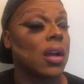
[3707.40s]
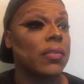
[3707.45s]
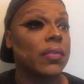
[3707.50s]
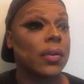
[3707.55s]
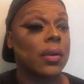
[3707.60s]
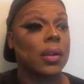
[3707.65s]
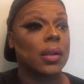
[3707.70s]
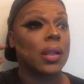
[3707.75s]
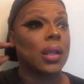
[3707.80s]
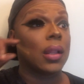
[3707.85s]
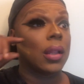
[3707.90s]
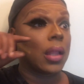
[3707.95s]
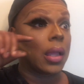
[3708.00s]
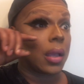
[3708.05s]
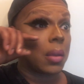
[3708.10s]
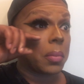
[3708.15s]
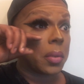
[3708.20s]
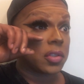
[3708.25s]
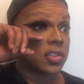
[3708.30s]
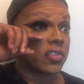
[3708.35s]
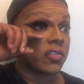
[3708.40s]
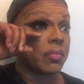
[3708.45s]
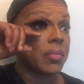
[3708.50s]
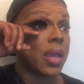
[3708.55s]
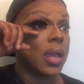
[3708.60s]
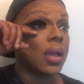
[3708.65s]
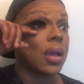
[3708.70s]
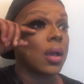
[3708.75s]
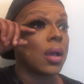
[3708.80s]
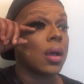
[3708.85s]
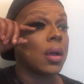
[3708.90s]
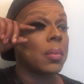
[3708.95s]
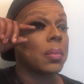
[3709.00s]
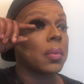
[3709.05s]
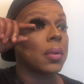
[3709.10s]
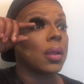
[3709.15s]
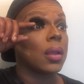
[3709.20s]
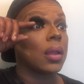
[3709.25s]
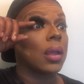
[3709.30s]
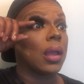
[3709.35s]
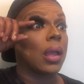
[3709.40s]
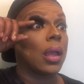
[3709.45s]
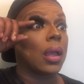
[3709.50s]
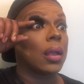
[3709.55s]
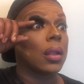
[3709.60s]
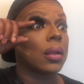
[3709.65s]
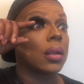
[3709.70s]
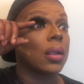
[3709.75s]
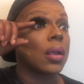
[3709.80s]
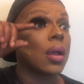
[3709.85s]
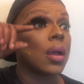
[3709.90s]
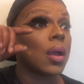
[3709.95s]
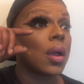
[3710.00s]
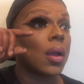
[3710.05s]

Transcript: covered in like a bunch of makeup and